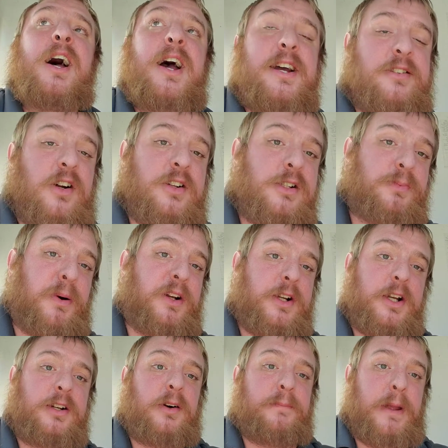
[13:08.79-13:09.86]
It's all these
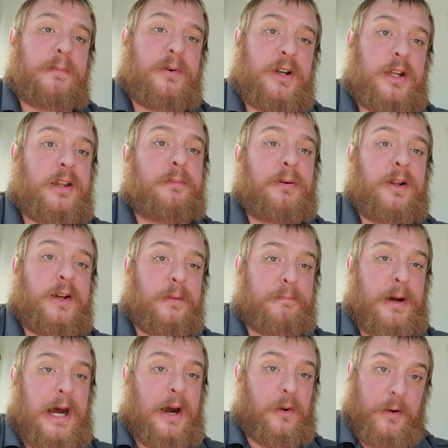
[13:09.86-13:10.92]
political people getting the political
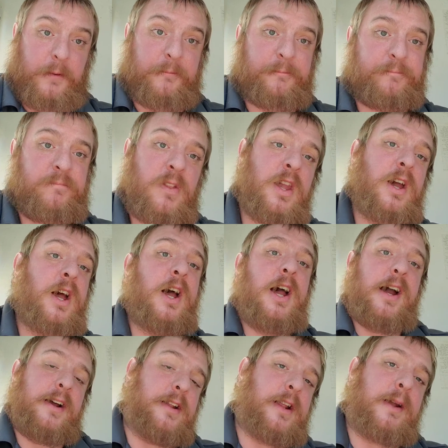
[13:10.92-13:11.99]
power,
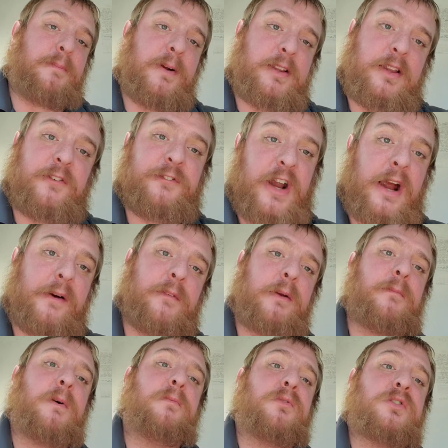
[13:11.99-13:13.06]
and then they put their family
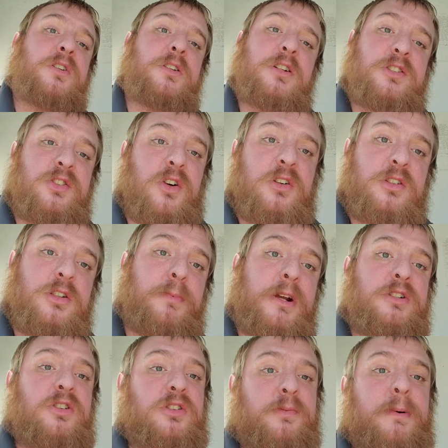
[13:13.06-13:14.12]
members into certain
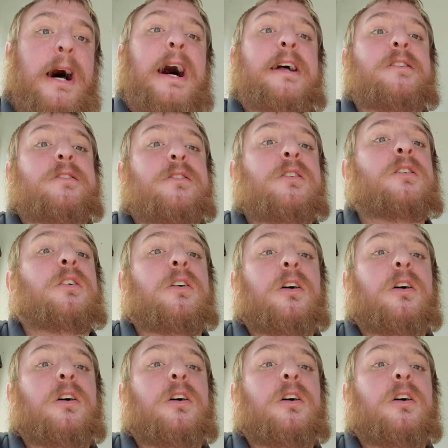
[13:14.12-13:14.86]
special spots